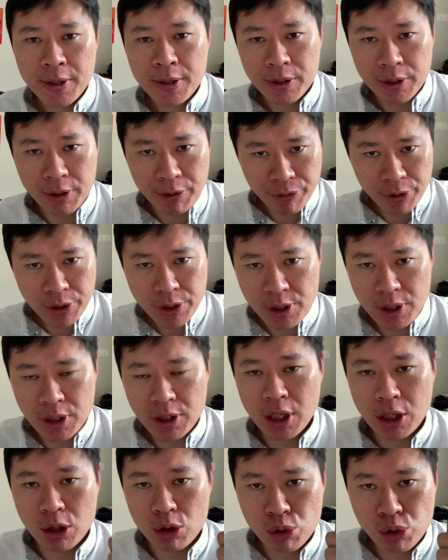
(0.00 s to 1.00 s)
The first thing
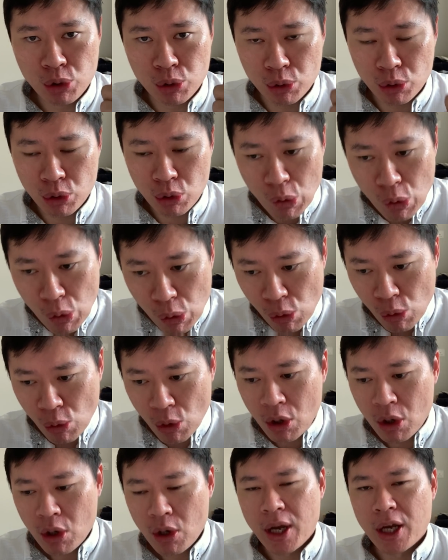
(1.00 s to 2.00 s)
that you should know
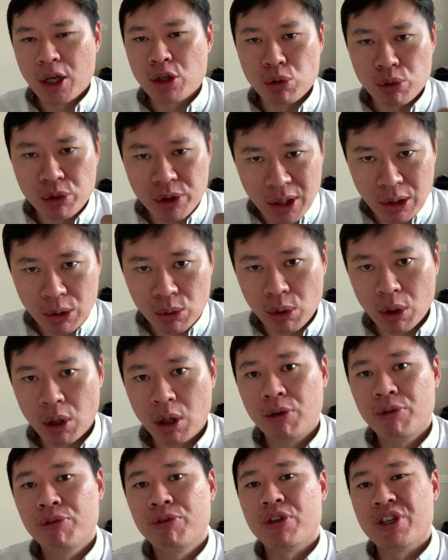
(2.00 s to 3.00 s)
and you should take note
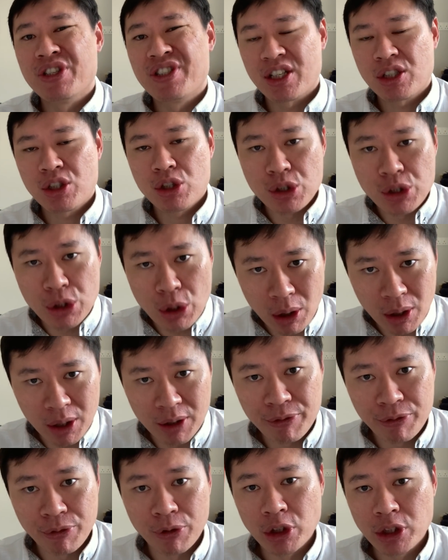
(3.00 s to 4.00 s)
of is actually your
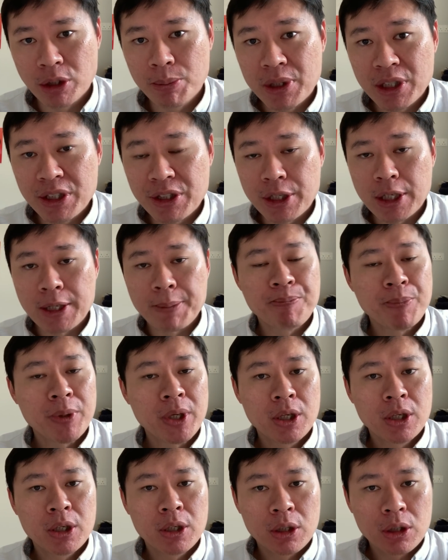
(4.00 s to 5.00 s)
affordability.
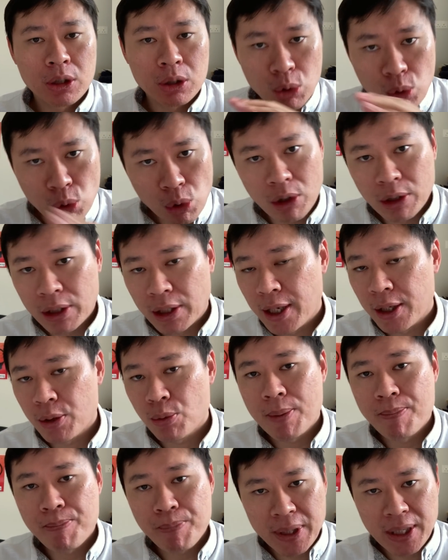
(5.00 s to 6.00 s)
Go online,
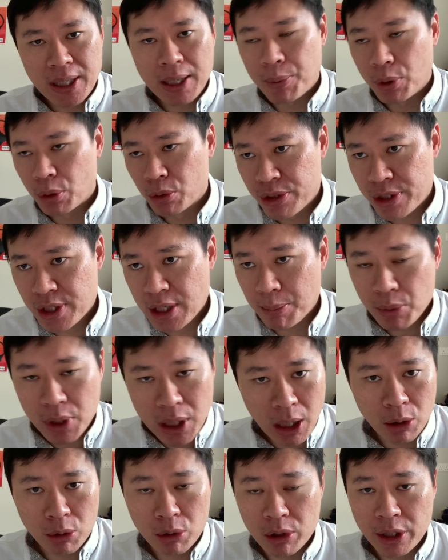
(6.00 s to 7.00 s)
go and pick up on some
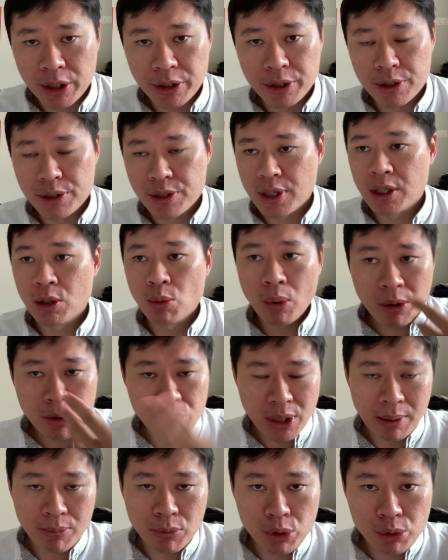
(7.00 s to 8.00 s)
calculators, and the one
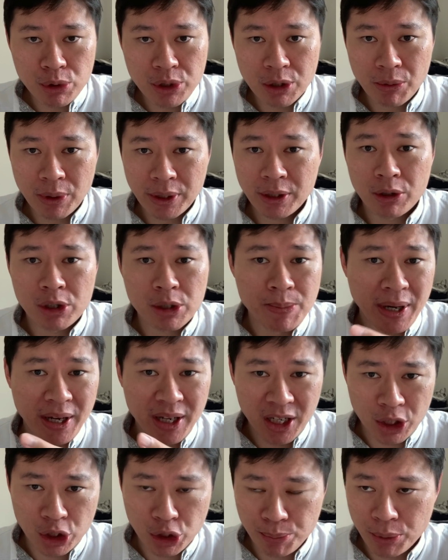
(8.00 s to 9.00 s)
which I'm using right now is by
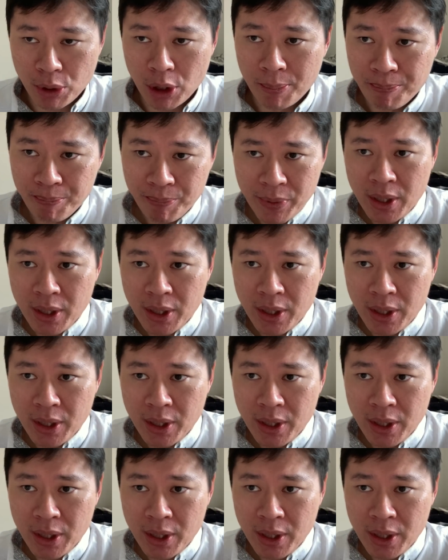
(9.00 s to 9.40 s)
HProp,